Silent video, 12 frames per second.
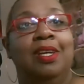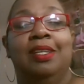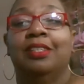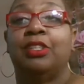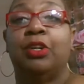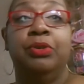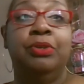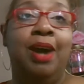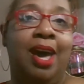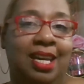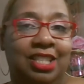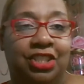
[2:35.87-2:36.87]
So you
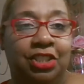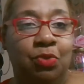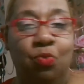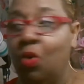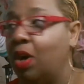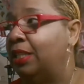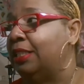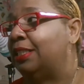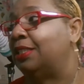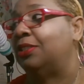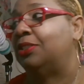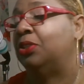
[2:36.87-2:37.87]
guys, she
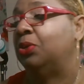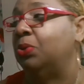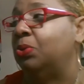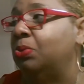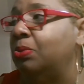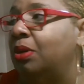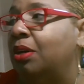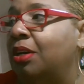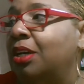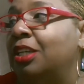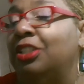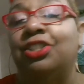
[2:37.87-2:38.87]
wants to
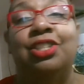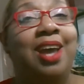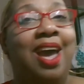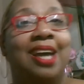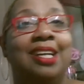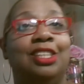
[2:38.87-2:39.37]
check.